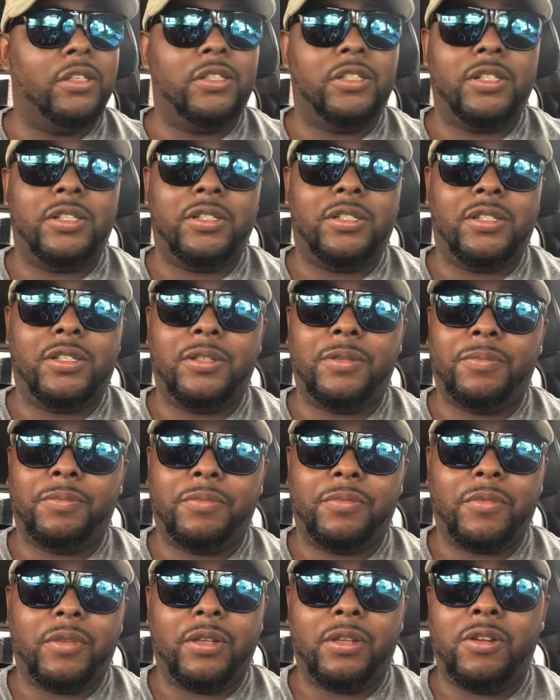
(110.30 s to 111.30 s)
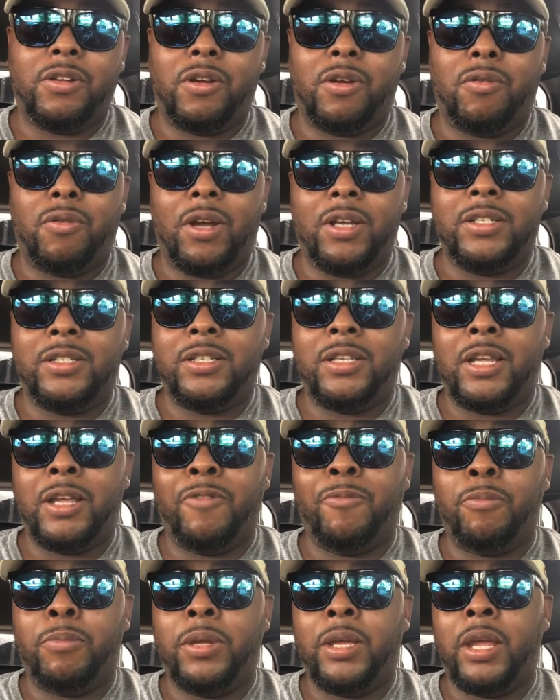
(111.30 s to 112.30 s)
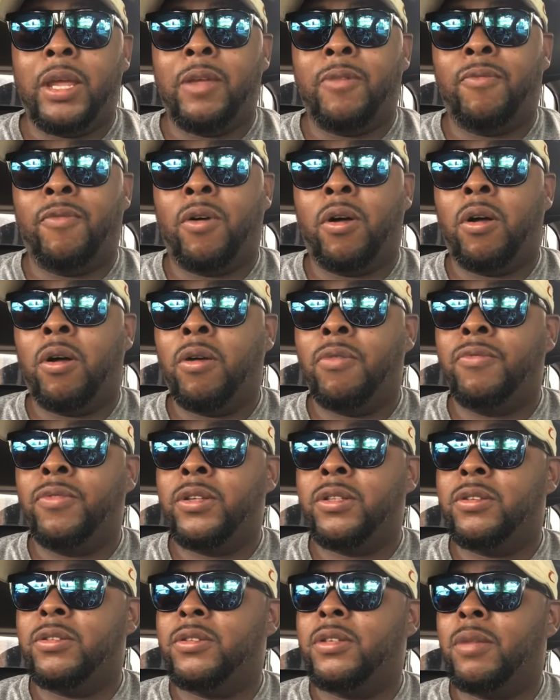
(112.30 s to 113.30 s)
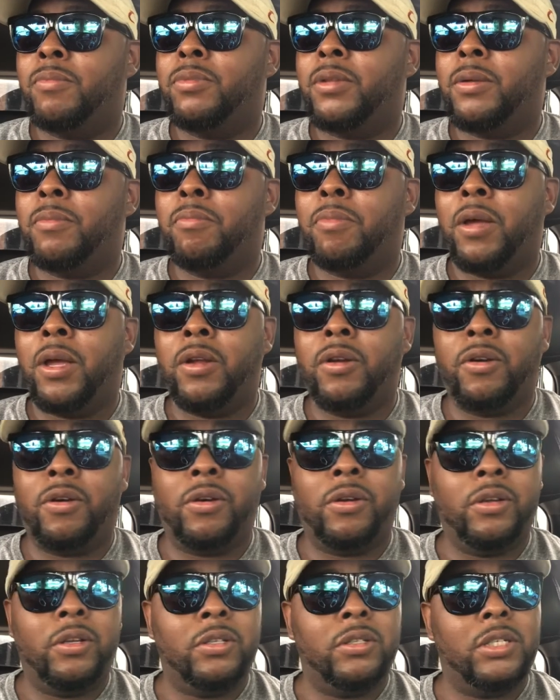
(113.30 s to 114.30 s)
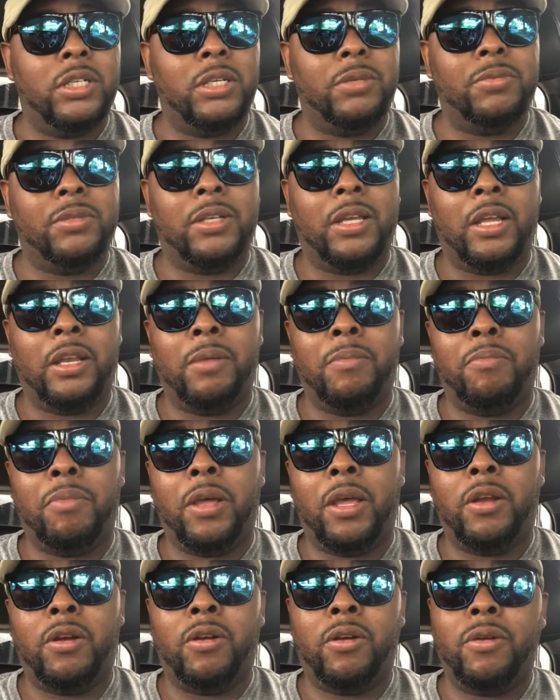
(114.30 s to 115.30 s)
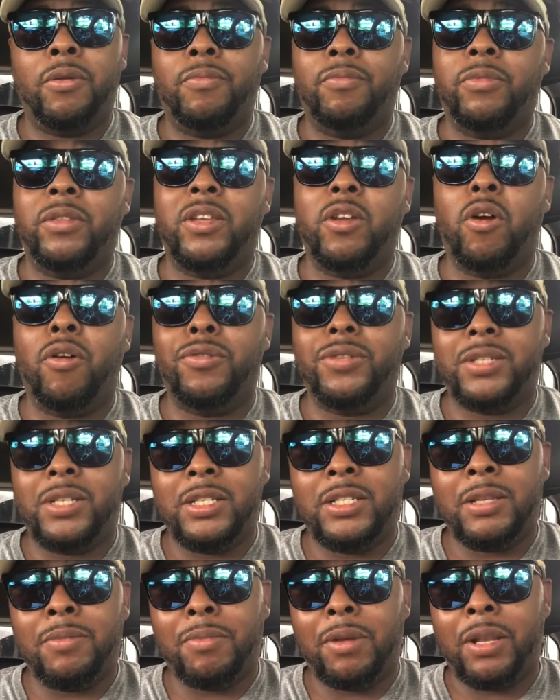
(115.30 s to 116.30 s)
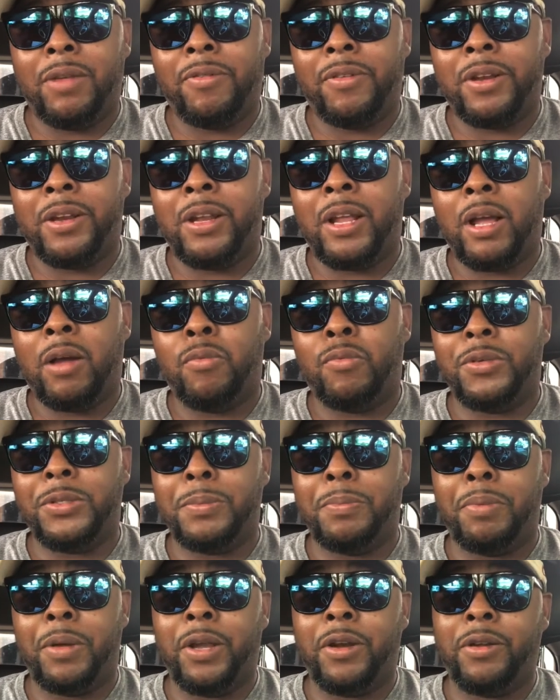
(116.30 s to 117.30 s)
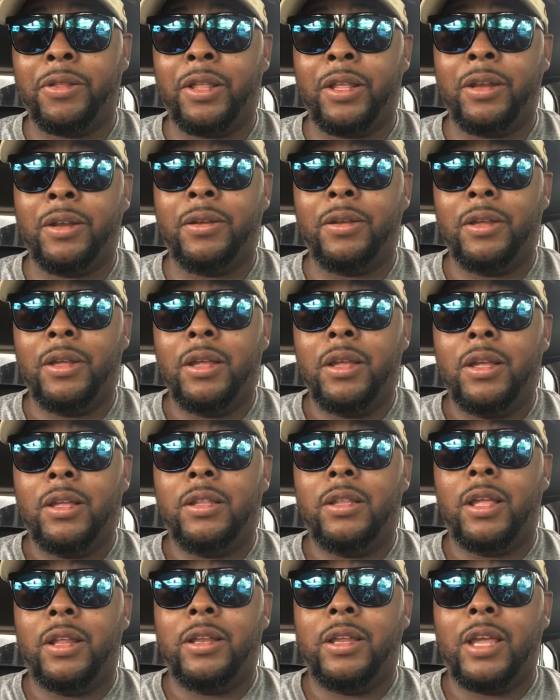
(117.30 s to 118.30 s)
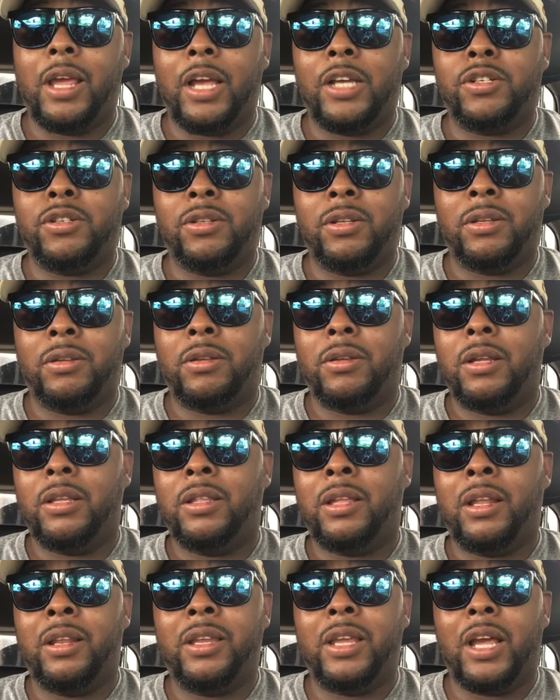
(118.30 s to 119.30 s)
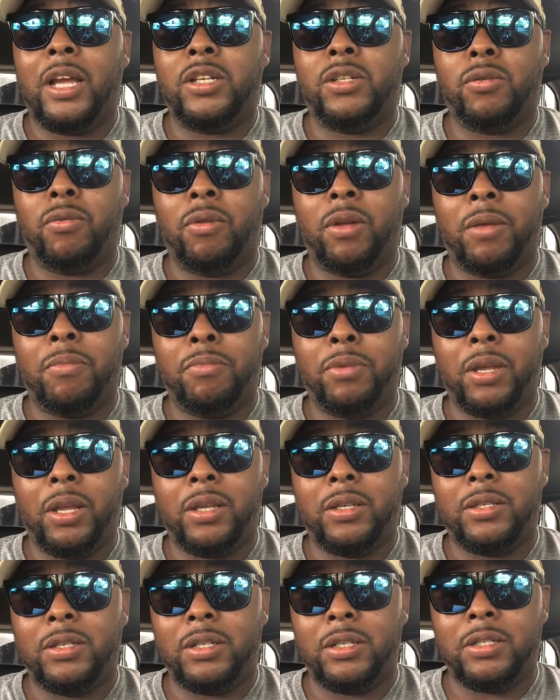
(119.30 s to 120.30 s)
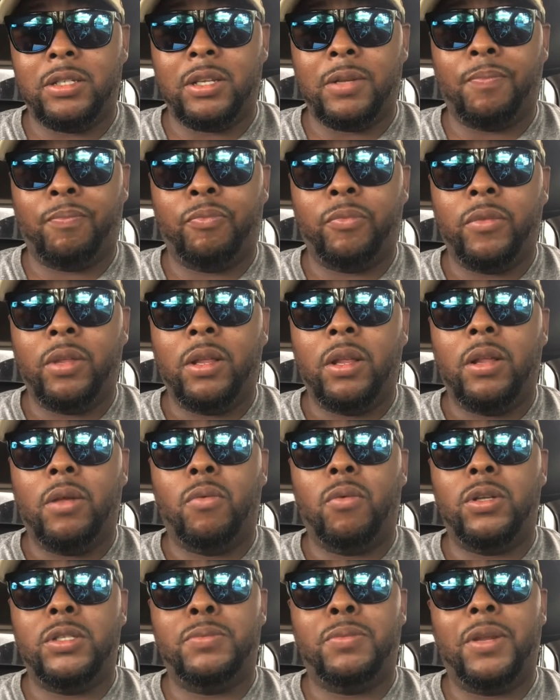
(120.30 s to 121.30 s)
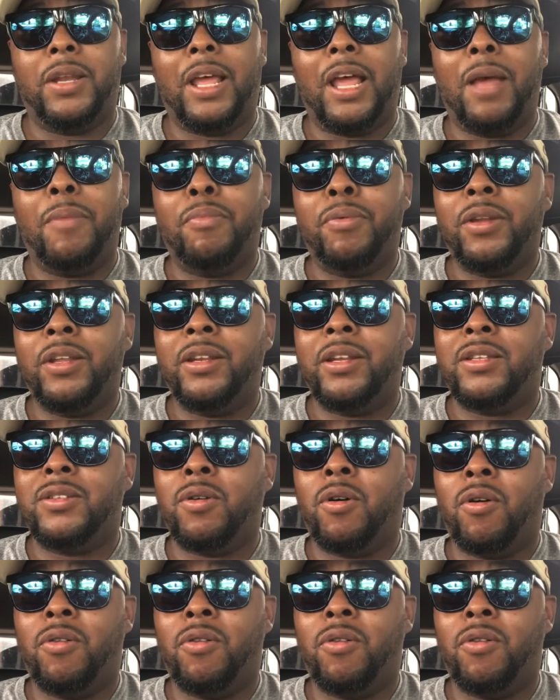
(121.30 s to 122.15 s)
just, you know, watch the NBA evolve into something better, teams getting better. The offseason, believe it or not, was better than the actual NBA season. What's been happening this